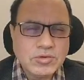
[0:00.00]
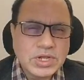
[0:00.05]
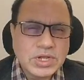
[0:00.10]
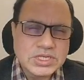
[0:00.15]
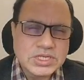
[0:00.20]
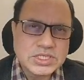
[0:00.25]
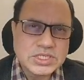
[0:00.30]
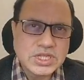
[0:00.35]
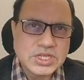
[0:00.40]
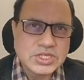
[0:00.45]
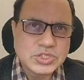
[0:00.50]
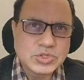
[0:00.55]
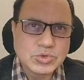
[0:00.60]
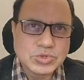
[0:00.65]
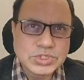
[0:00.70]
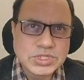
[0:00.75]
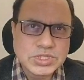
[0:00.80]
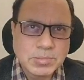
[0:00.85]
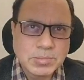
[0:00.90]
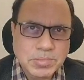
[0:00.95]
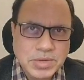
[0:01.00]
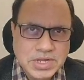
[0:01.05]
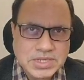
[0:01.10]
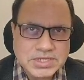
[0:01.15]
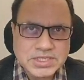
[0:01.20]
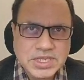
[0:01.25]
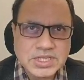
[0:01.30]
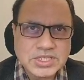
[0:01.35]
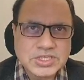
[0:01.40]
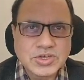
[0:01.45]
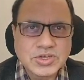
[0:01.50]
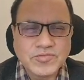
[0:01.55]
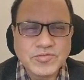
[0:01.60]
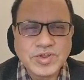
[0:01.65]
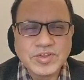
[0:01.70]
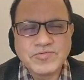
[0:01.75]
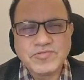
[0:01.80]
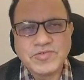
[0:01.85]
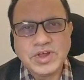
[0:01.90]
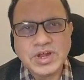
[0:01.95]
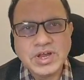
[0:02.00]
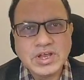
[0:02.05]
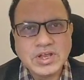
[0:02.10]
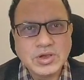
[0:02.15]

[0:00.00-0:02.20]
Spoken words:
Testing shows the presence of defect,